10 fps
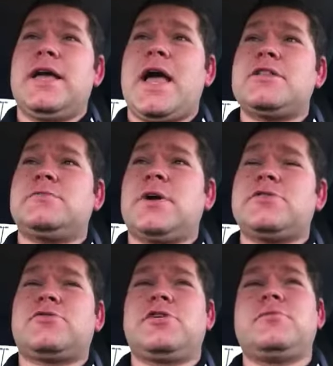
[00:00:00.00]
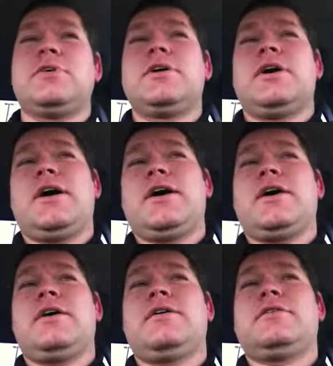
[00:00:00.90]
Had some ice cream.
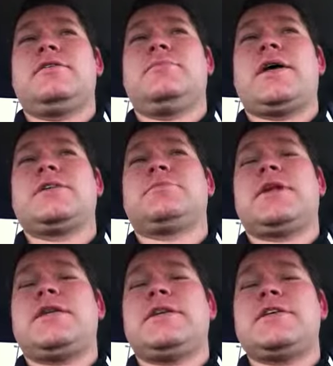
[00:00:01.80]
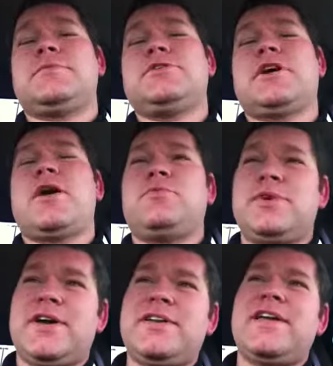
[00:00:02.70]
Passed my 90 days at my job,
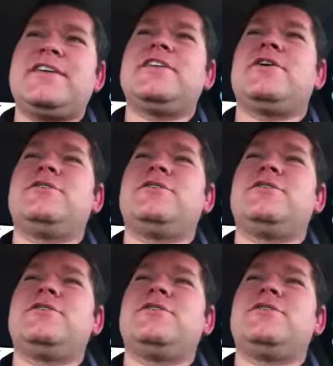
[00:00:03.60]
went out and ate,